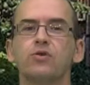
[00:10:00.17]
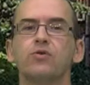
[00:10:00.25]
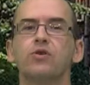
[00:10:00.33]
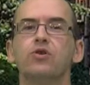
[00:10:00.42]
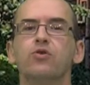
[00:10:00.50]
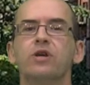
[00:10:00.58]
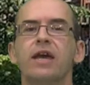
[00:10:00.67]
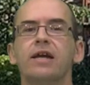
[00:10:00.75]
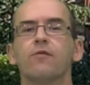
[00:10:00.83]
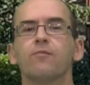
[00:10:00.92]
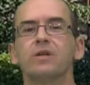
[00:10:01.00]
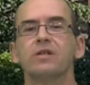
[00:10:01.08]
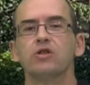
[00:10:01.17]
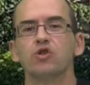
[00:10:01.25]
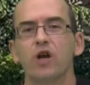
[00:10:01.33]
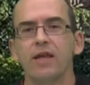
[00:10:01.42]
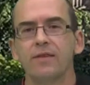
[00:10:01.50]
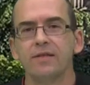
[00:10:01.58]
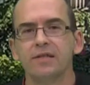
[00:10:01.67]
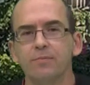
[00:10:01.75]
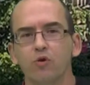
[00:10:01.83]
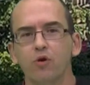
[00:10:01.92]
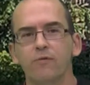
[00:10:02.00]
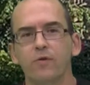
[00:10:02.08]
on the UK government to strengthen
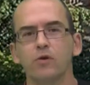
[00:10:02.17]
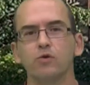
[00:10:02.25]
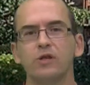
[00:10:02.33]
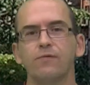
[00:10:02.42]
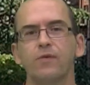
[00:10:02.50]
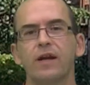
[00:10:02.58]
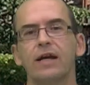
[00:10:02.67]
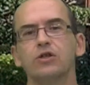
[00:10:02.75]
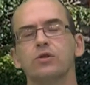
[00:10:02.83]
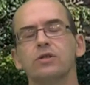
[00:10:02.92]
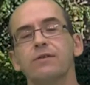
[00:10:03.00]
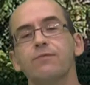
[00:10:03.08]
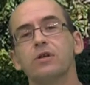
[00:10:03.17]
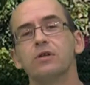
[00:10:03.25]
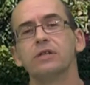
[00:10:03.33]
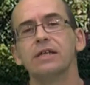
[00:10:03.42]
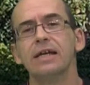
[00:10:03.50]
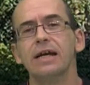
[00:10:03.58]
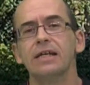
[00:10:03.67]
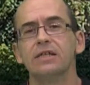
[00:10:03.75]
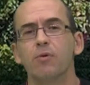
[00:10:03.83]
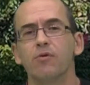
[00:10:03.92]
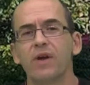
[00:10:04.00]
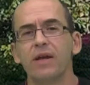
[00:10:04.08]
support for those in financial difficulty and
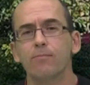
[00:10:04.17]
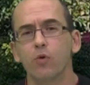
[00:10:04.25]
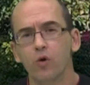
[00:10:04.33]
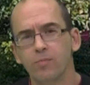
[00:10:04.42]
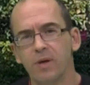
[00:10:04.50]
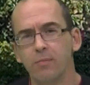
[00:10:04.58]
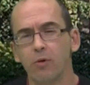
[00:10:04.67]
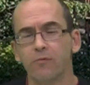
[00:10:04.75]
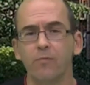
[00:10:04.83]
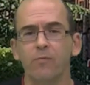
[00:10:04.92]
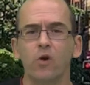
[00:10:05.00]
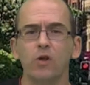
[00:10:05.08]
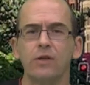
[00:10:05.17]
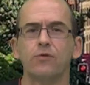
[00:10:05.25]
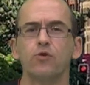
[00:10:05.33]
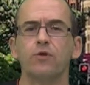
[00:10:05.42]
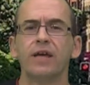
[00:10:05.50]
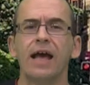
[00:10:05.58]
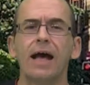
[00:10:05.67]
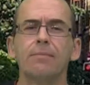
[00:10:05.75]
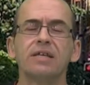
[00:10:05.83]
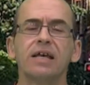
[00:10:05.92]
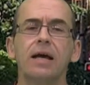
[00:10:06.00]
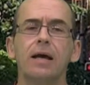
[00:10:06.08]
to prevent more people from falling through the
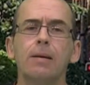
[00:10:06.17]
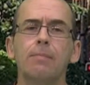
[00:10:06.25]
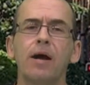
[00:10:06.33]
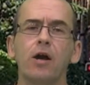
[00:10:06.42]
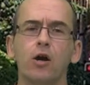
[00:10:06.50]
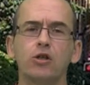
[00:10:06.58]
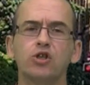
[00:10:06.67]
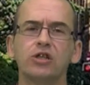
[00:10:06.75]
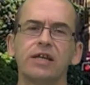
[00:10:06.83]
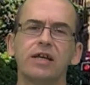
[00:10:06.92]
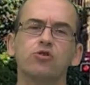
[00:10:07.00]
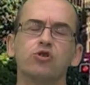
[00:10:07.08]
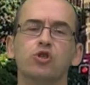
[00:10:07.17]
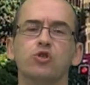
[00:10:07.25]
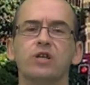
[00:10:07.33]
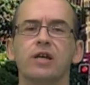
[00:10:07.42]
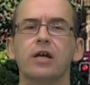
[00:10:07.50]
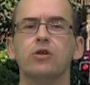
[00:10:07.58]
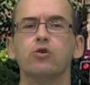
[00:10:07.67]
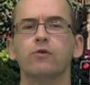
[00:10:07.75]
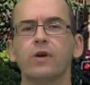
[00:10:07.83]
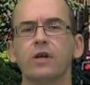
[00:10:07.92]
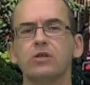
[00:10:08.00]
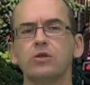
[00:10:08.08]
gaps by urgently introducing a
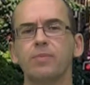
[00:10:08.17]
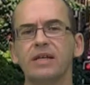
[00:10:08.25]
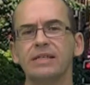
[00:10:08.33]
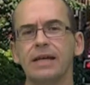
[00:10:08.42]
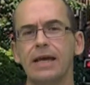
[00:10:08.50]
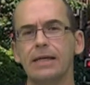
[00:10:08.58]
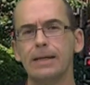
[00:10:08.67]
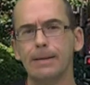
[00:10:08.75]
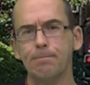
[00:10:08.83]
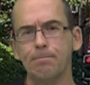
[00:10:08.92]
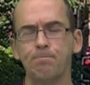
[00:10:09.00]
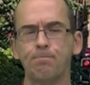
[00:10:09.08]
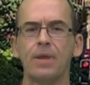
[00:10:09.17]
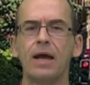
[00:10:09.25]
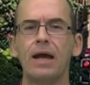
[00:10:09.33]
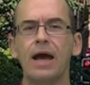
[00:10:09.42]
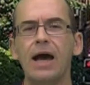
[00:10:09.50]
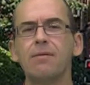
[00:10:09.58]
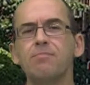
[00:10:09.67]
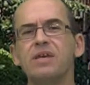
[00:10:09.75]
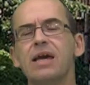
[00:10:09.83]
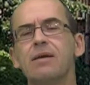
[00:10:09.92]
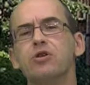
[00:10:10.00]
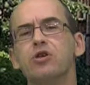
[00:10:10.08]
universal basic income. At
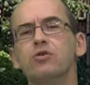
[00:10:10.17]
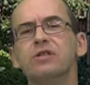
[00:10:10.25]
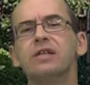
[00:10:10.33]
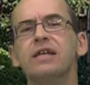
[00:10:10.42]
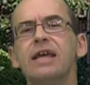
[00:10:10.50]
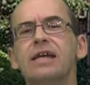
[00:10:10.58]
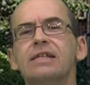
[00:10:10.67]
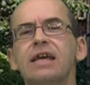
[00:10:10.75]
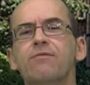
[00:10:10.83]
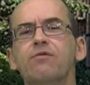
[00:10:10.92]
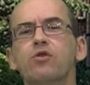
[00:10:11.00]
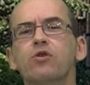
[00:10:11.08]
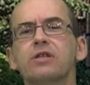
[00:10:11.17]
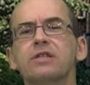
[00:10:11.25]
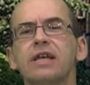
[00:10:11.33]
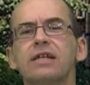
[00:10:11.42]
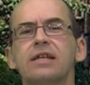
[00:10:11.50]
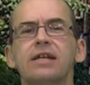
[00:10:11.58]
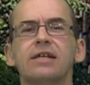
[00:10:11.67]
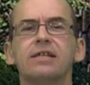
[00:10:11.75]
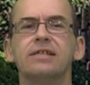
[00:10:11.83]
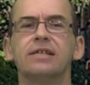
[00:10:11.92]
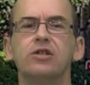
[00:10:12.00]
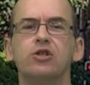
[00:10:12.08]
PMQs today, Dave Duggan cited a
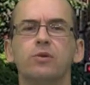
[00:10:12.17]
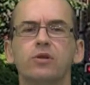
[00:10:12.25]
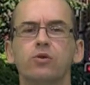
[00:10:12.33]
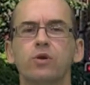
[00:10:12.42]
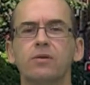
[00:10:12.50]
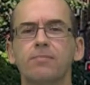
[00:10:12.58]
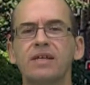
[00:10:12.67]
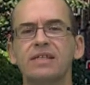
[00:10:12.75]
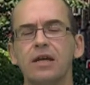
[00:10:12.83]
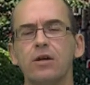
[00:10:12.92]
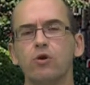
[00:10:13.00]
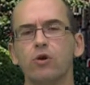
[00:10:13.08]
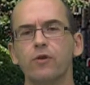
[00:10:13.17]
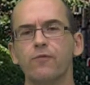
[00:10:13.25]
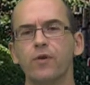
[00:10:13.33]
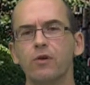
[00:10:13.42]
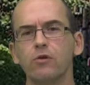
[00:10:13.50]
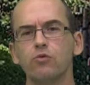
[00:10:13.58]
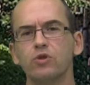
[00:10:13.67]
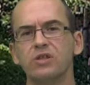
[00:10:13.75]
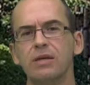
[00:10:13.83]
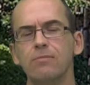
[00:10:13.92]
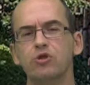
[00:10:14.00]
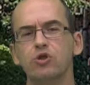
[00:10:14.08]
constituent who had missed out on the furlough
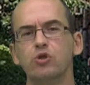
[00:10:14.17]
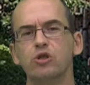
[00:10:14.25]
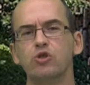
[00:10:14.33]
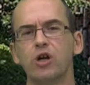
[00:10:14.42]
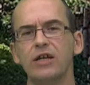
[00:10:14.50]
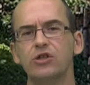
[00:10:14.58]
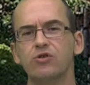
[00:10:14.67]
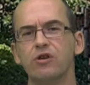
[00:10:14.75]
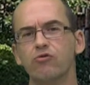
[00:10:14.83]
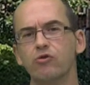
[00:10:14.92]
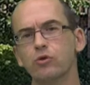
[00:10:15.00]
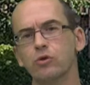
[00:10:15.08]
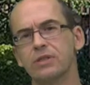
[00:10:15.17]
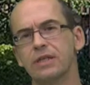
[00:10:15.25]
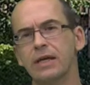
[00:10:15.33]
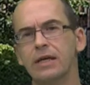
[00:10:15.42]
scheme due to Treasury rules.